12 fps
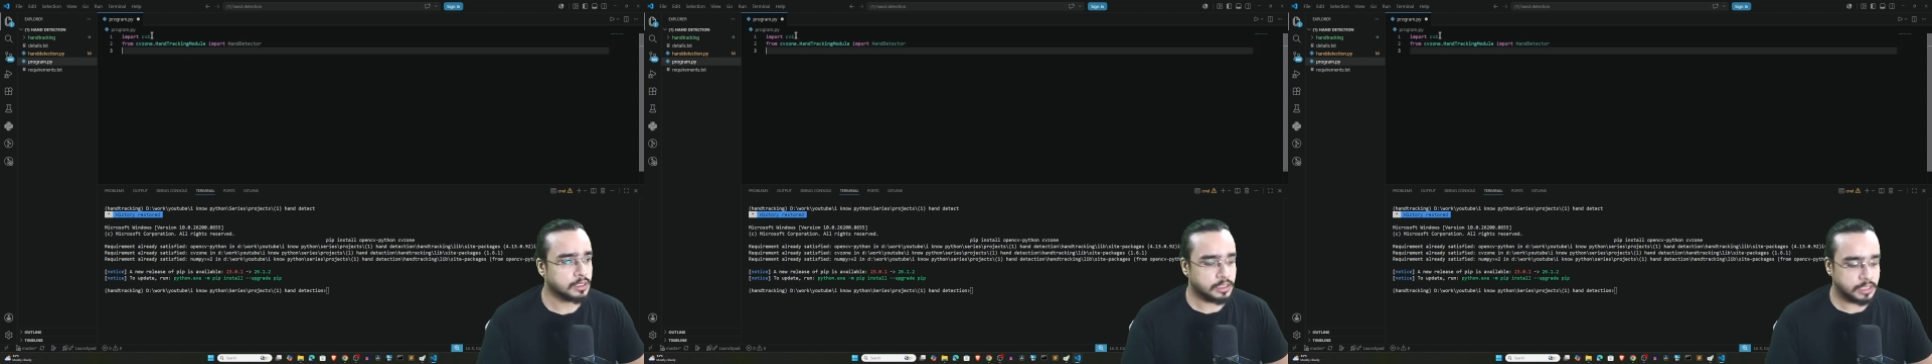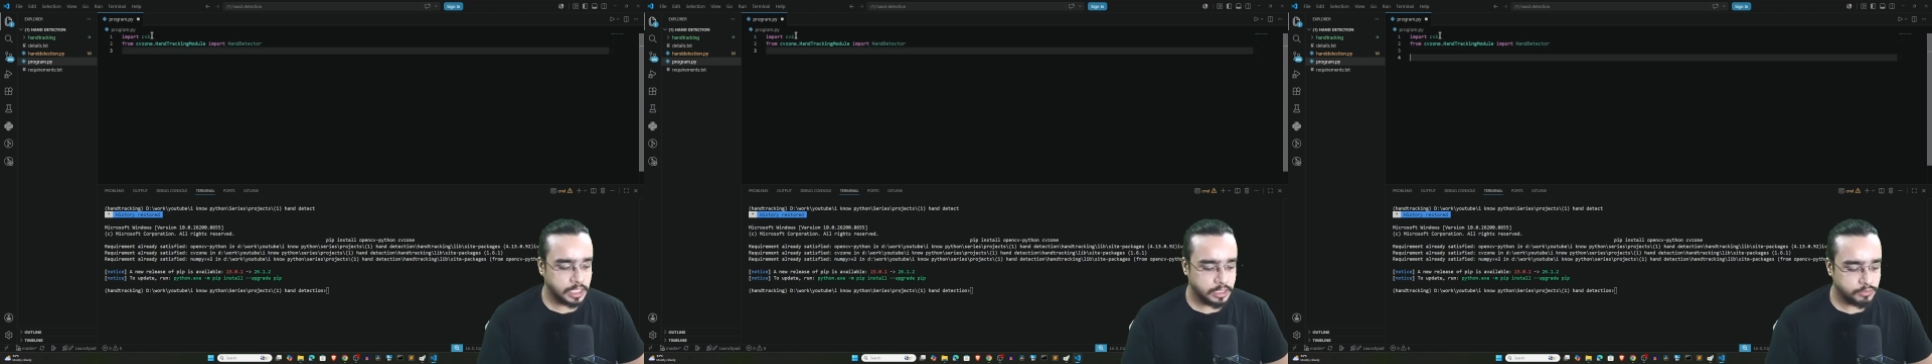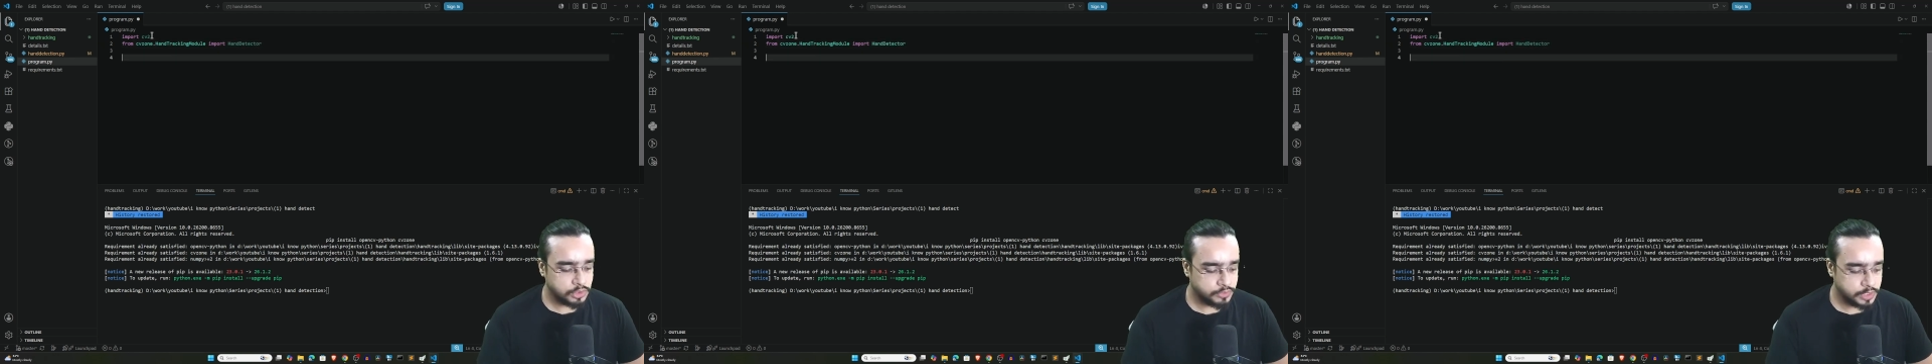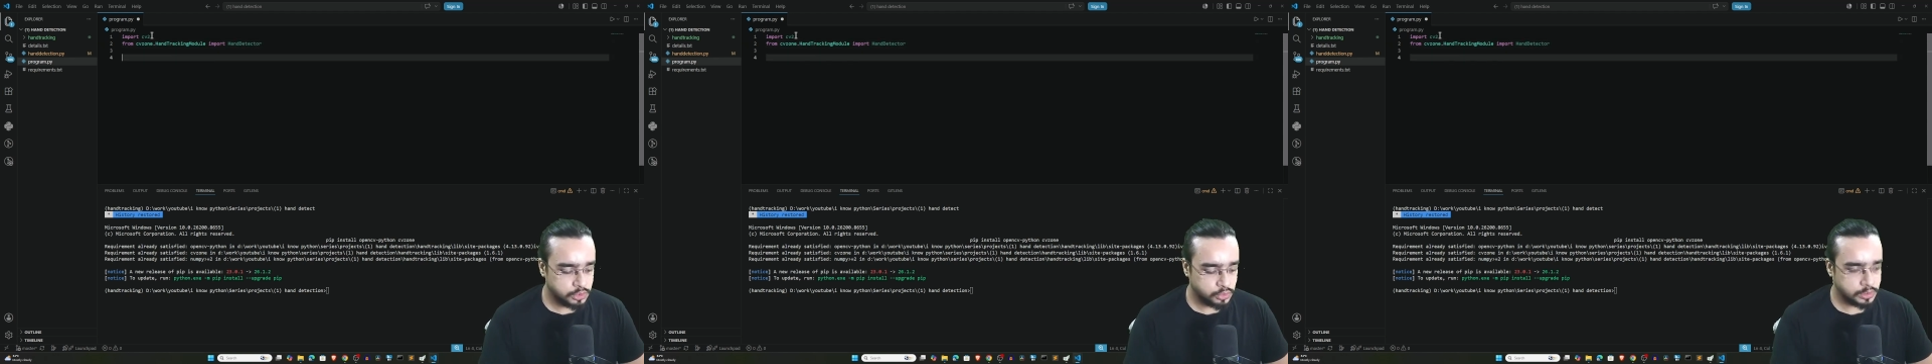Then what
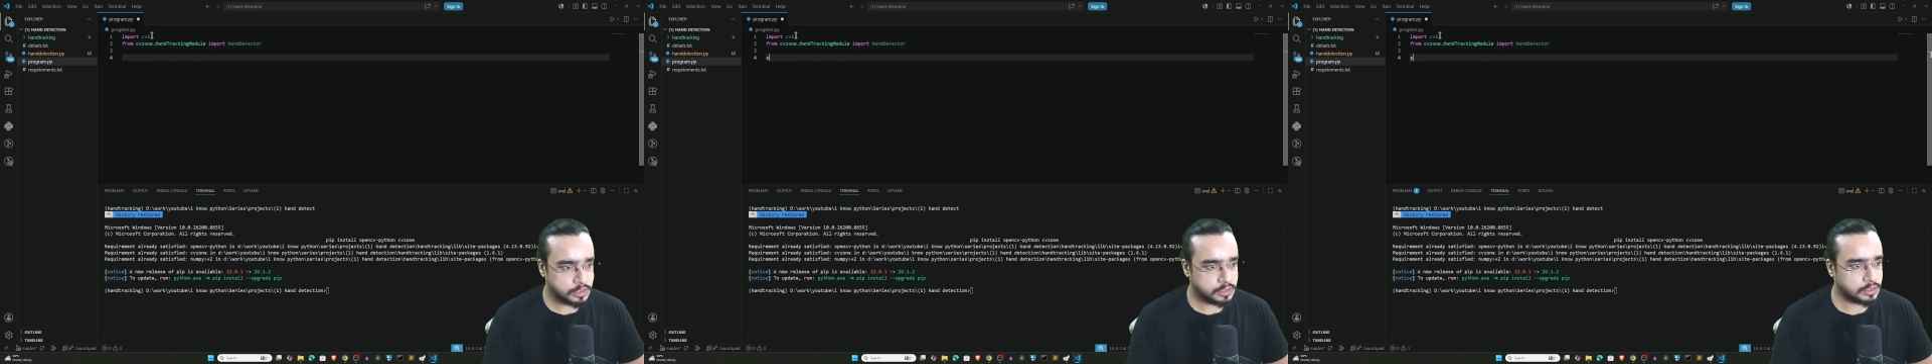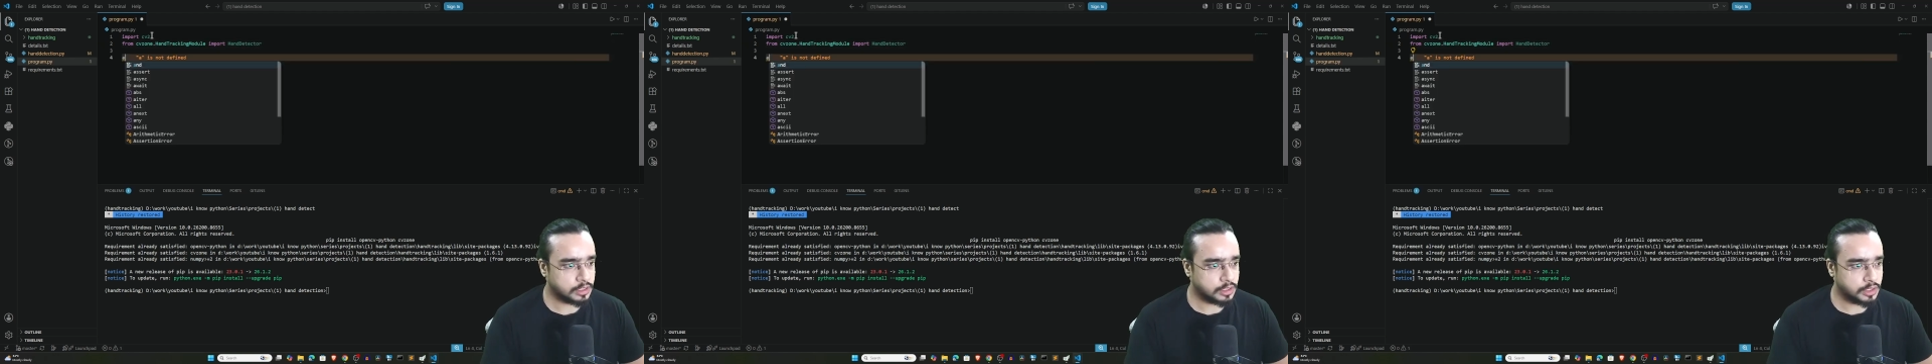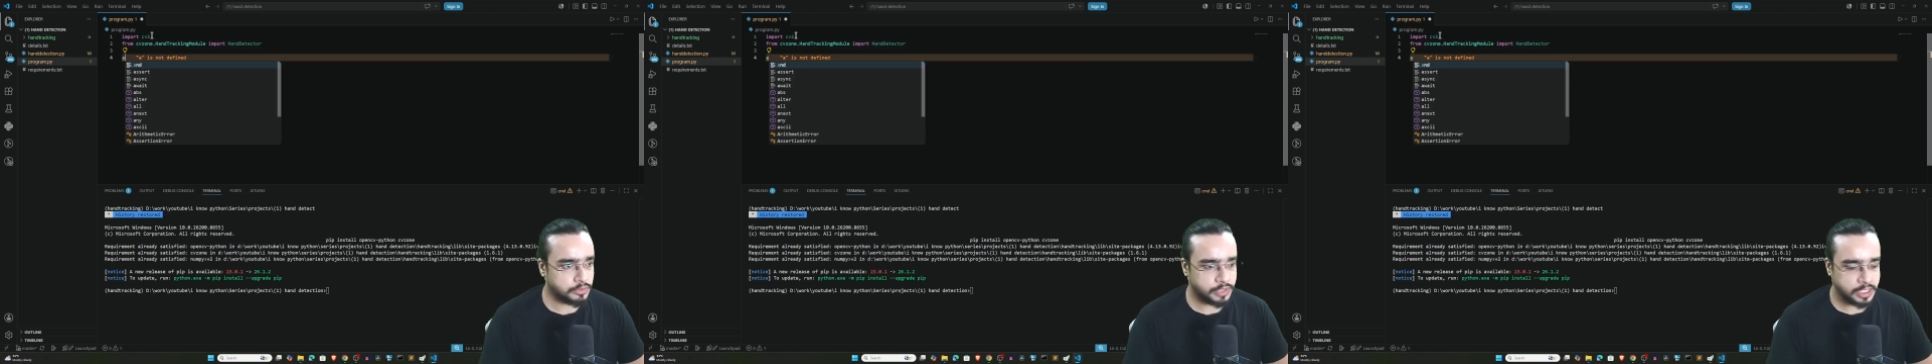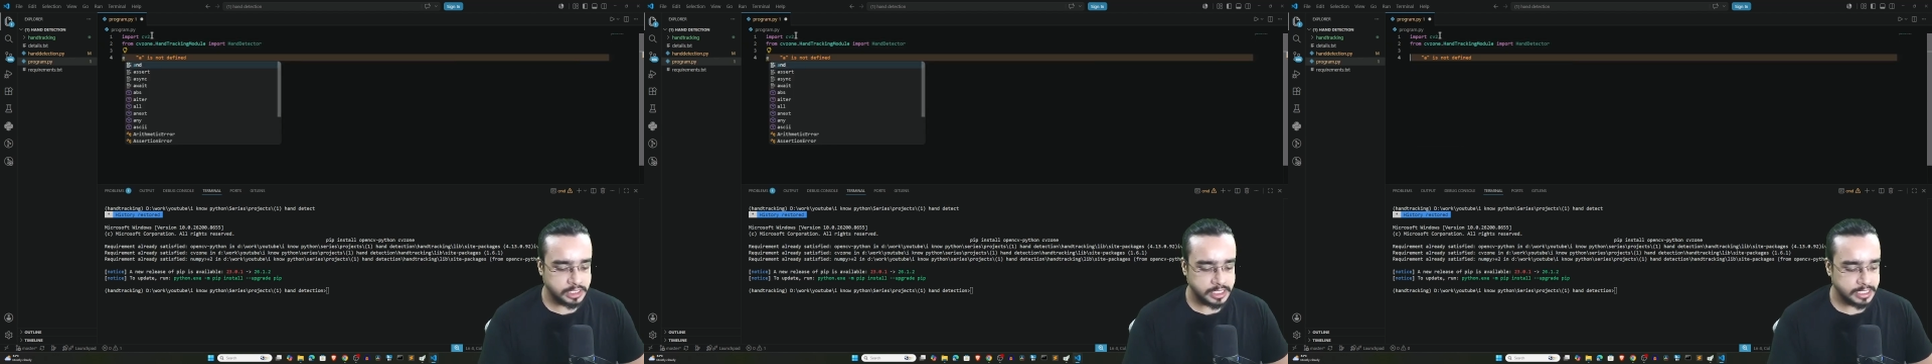we'll do is
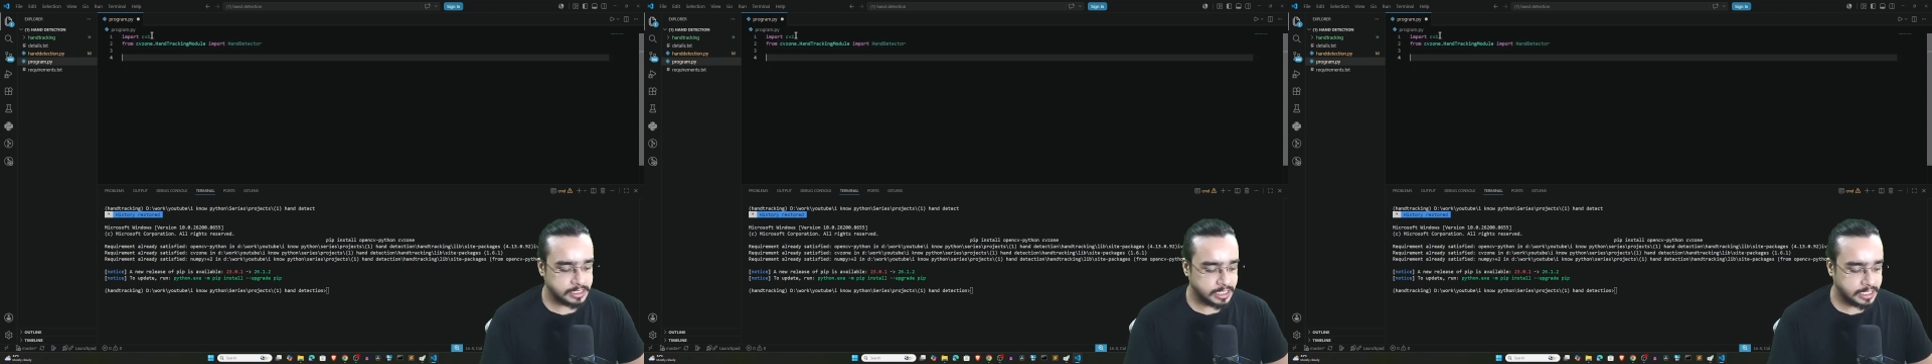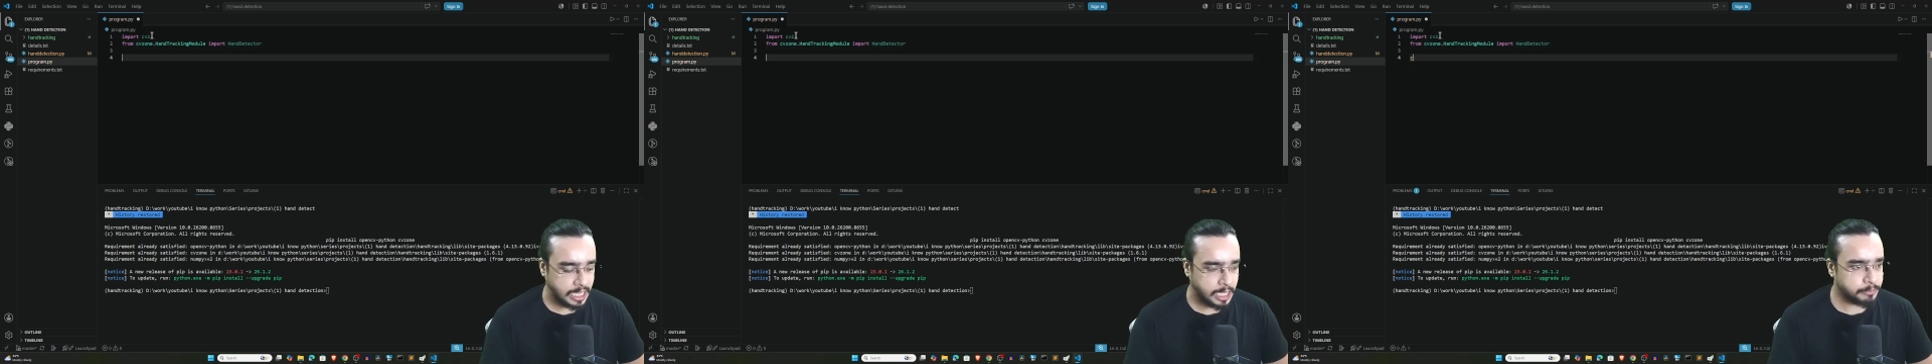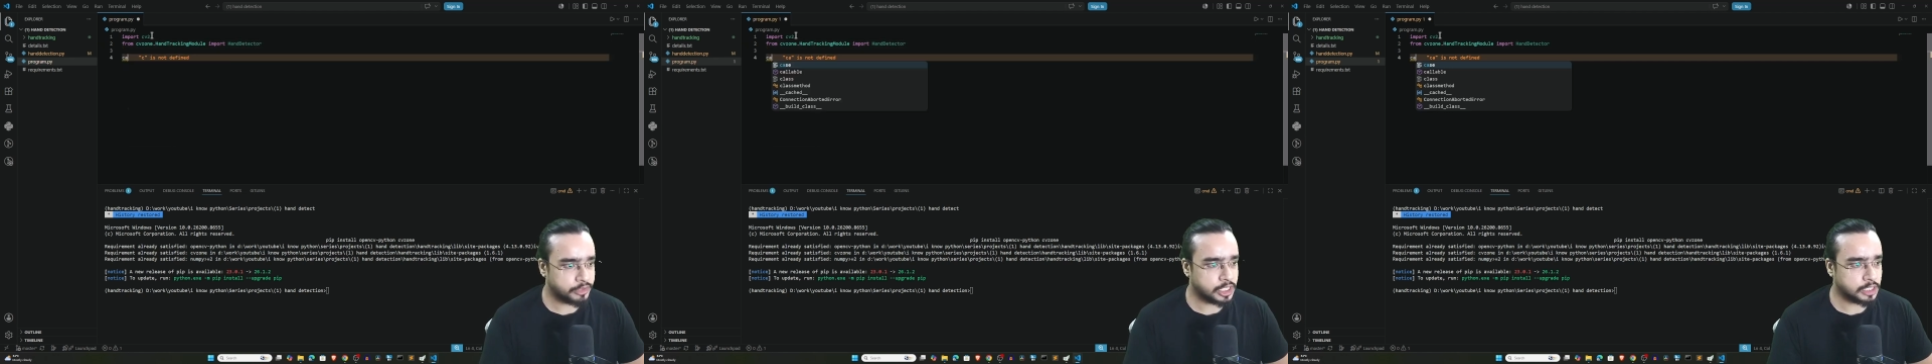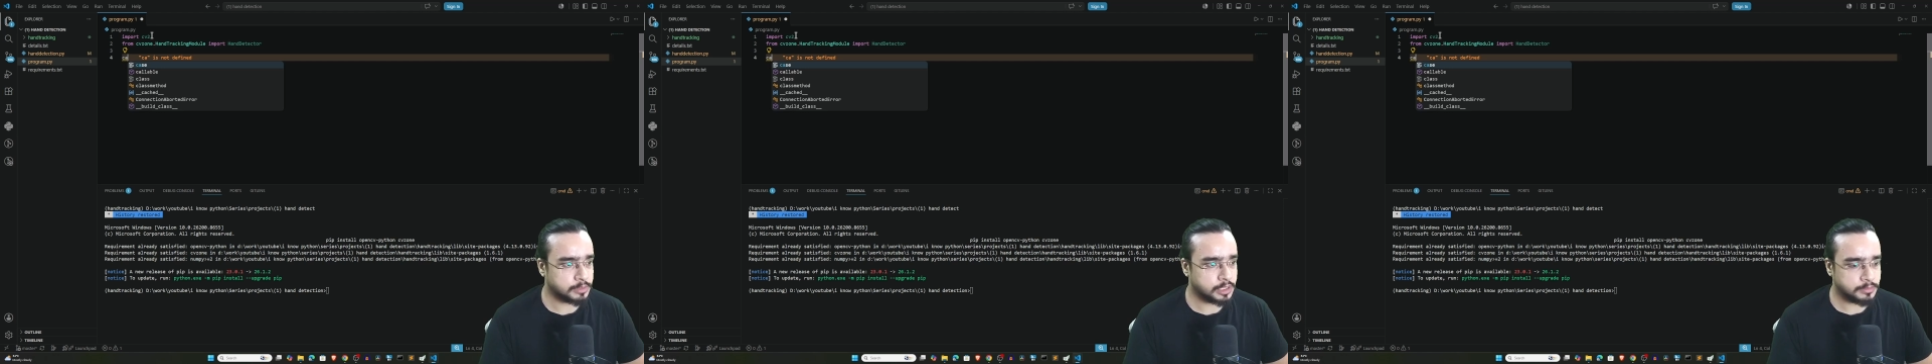we'll create a cap
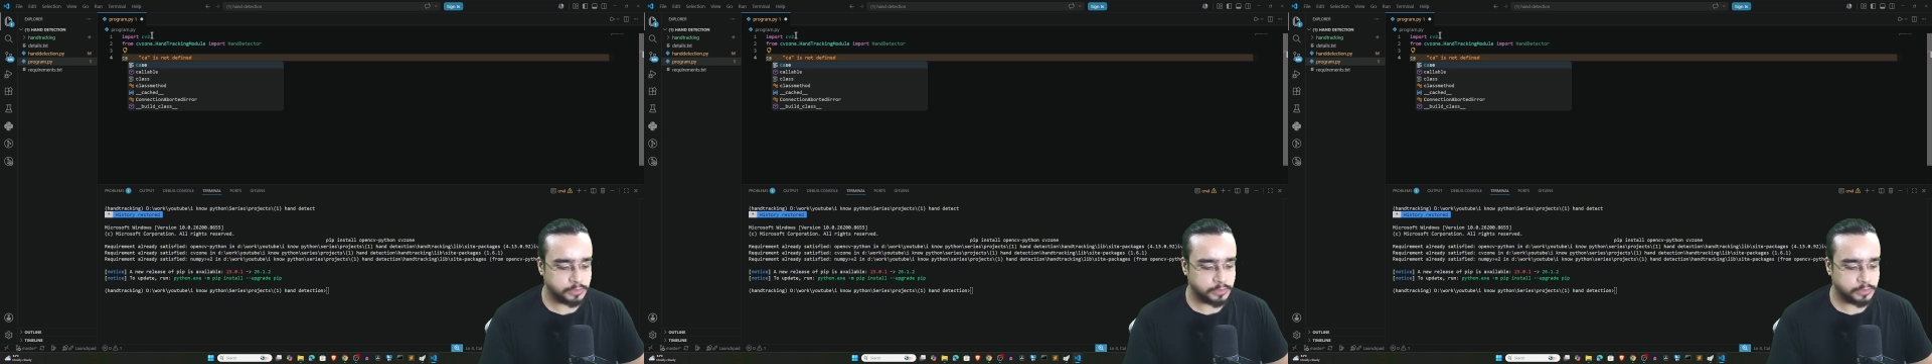variable.